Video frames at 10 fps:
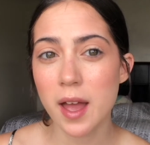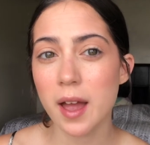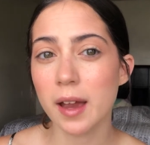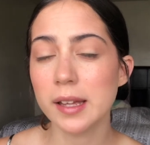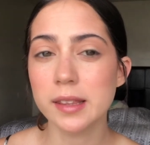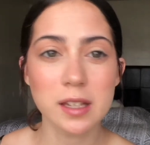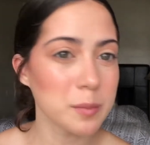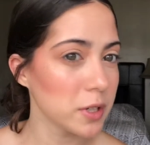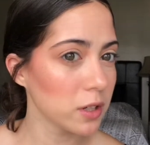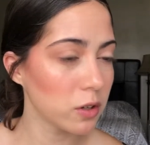I think I'm
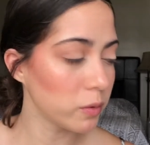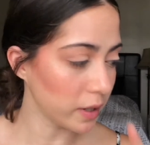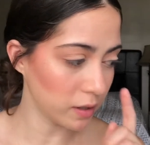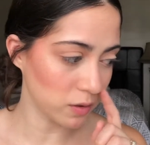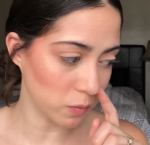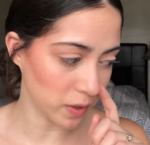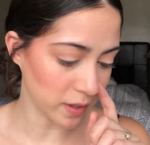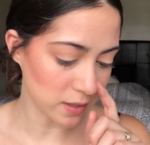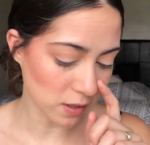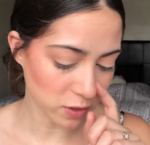gonna go in with a
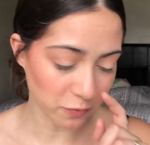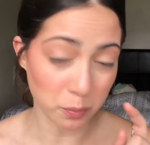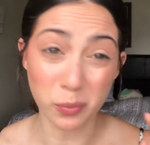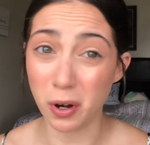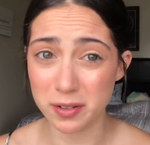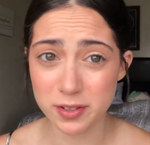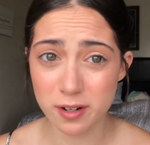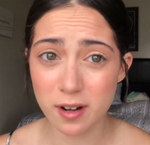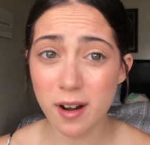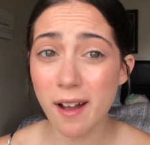touch of
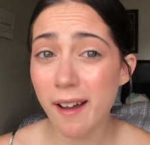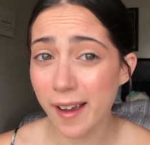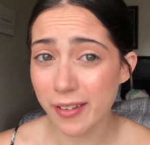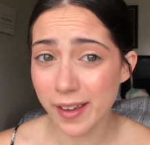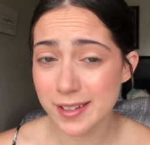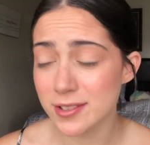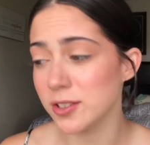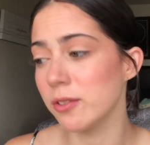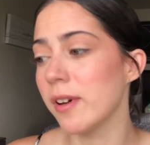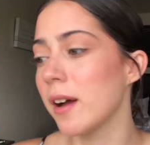bronzer. I like to
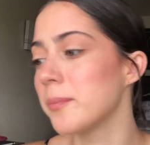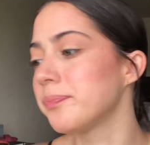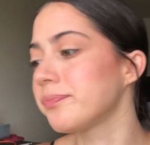do that.